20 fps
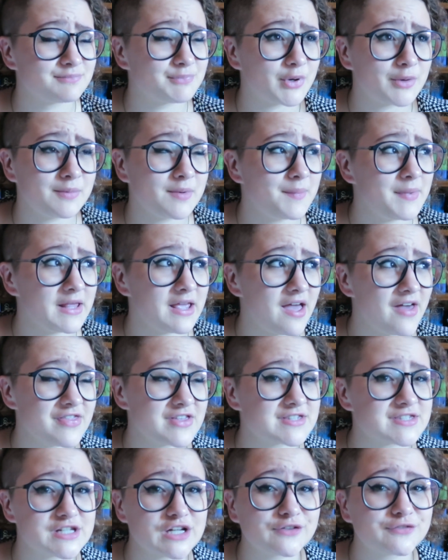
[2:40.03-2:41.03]
probably
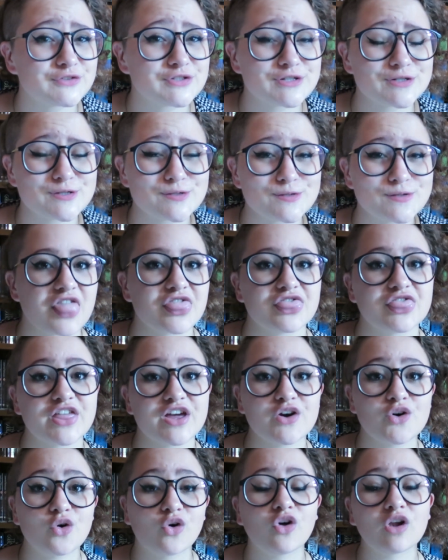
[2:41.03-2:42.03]
other stuff too.
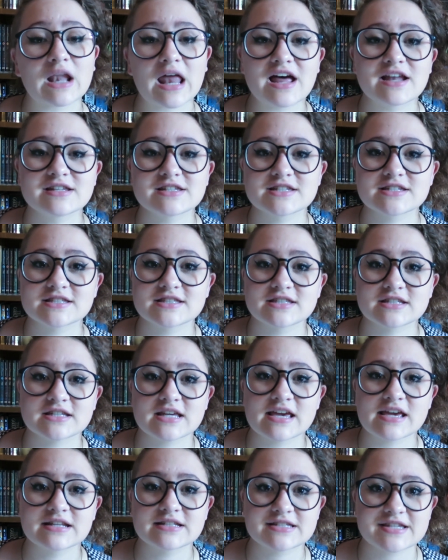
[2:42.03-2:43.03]
They're all under
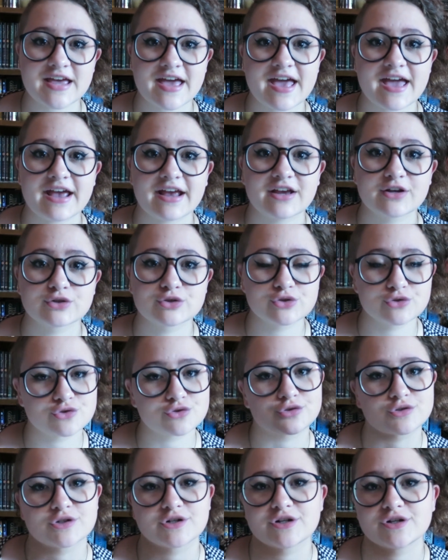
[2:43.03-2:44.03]
the tag
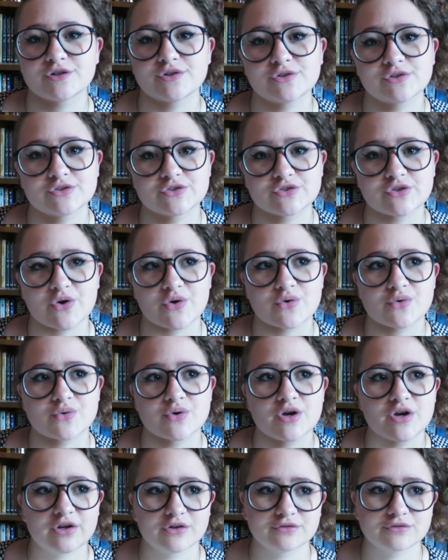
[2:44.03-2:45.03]
tutorial, so
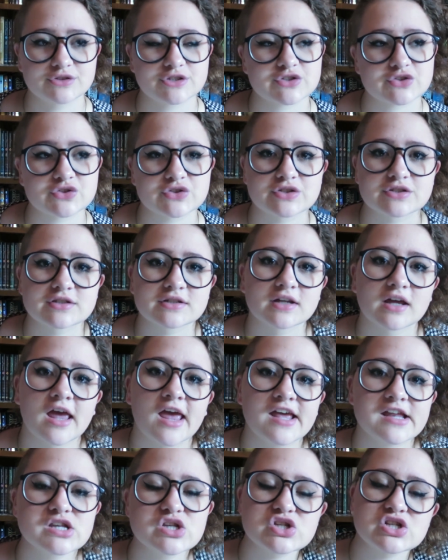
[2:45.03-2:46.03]
just
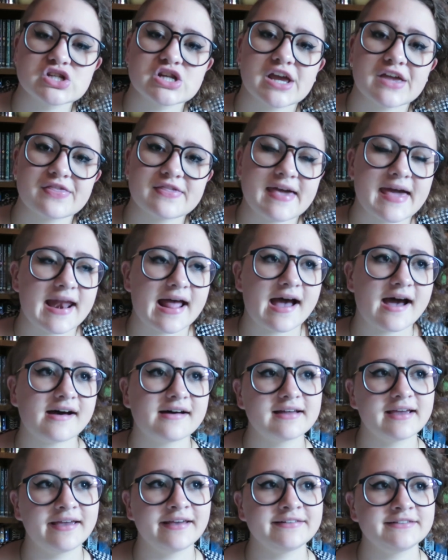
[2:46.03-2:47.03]
check that
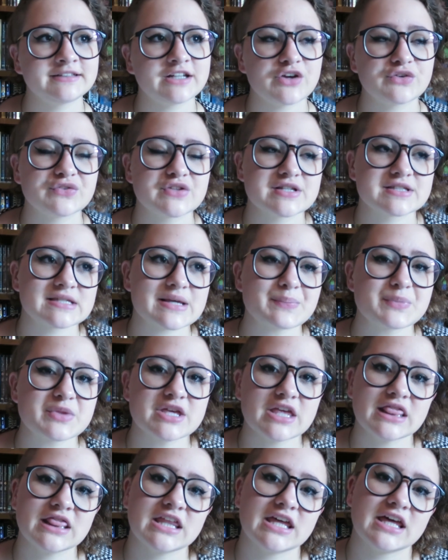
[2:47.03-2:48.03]
out, and if there's
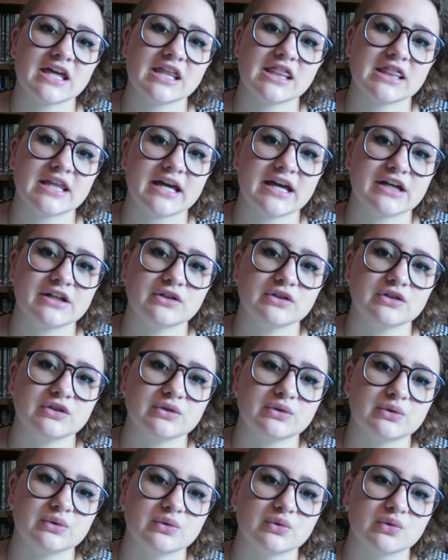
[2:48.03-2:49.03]
something there that
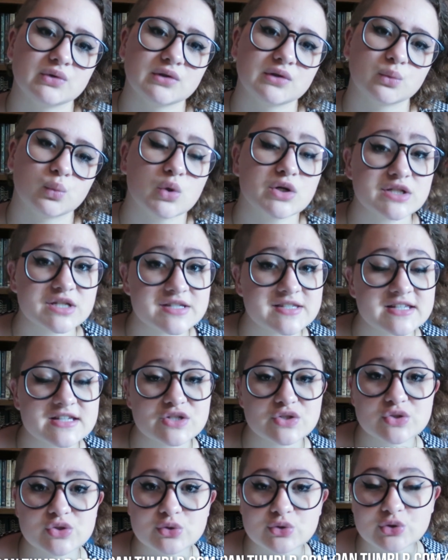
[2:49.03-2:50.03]
you want to see
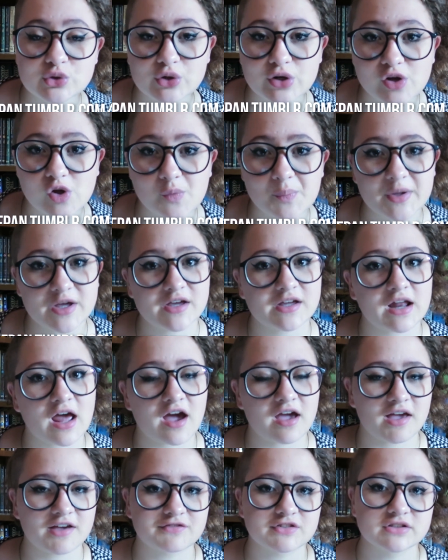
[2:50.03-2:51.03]
as a tutorial but I
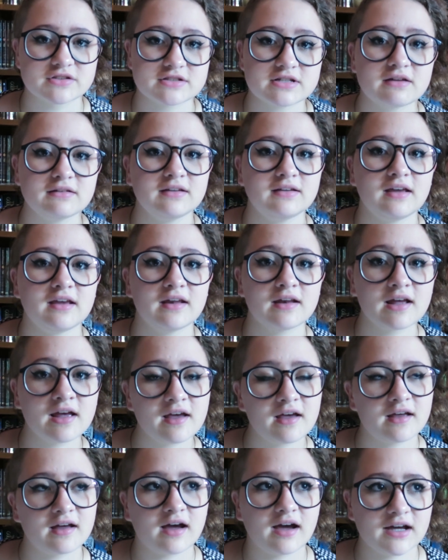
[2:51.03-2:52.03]
haven't done yet,
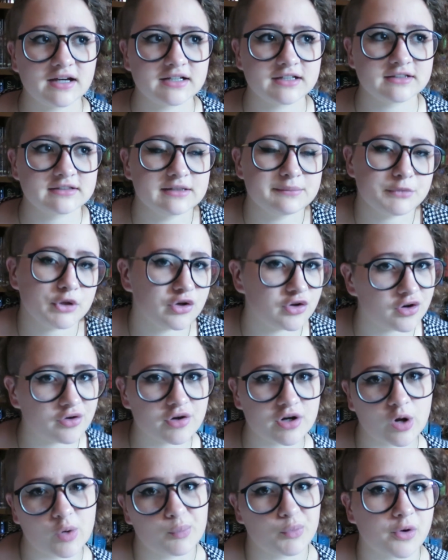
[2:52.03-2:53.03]
let me know
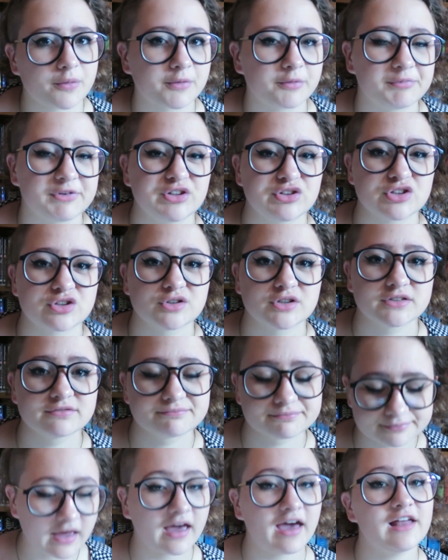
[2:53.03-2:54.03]
and I'll probably do it.
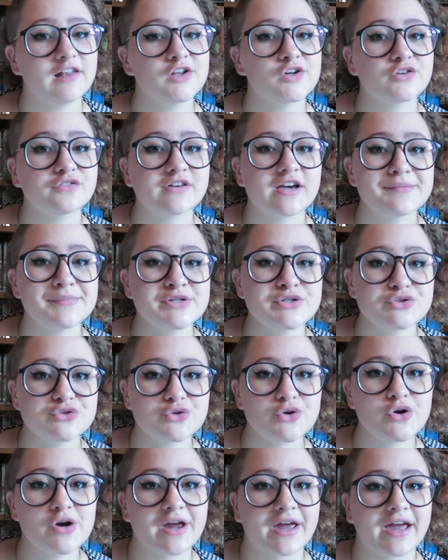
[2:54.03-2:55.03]
How long have I been
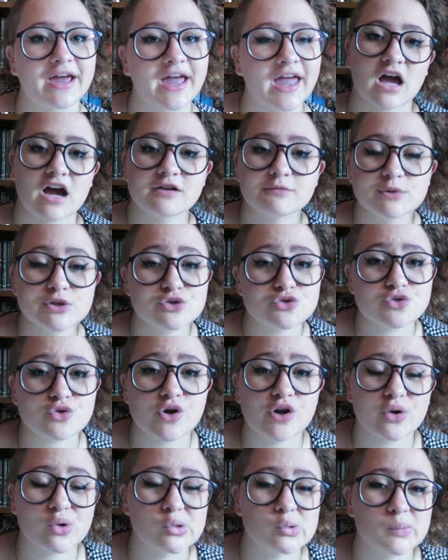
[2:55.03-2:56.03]
drawing? I've been
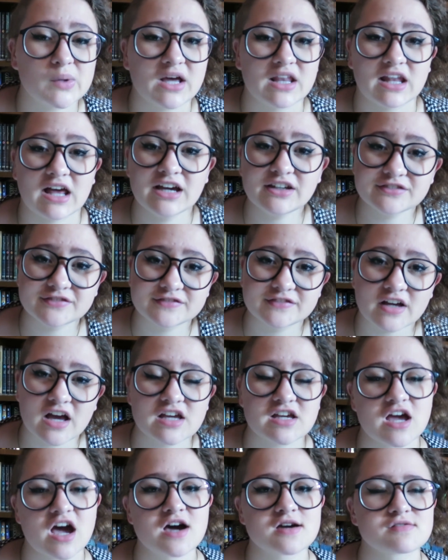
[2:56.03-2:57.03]
drawing all my life. I
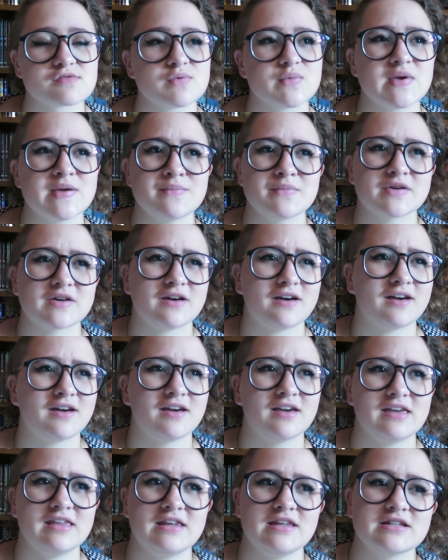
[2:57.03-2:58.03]
can't remember
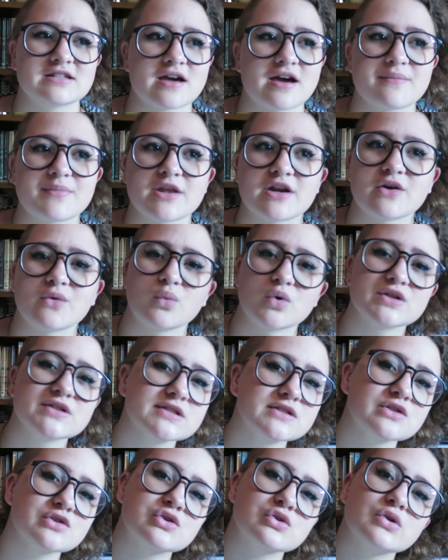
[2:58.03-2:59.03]
any time that I
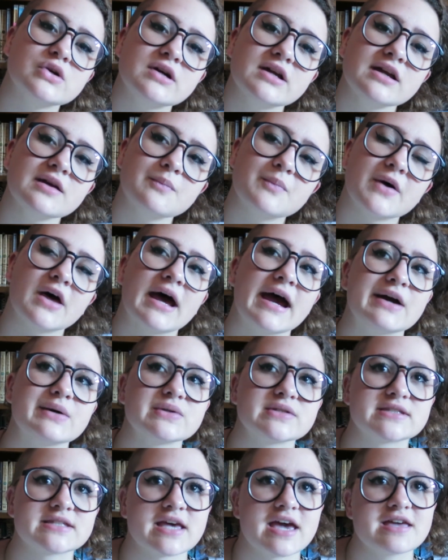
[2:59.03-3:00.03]
wasn't drawing, but I
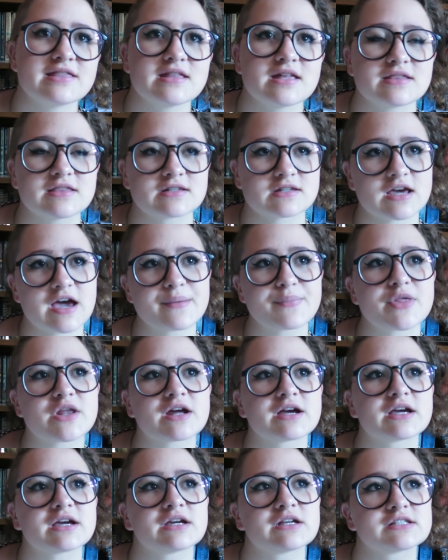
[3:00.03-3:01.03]
would say that the time that
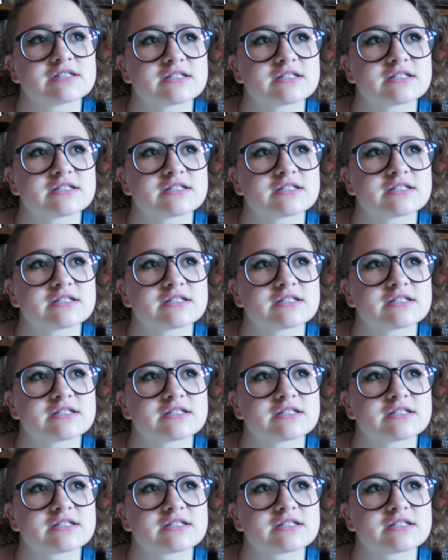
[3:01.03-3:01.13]
I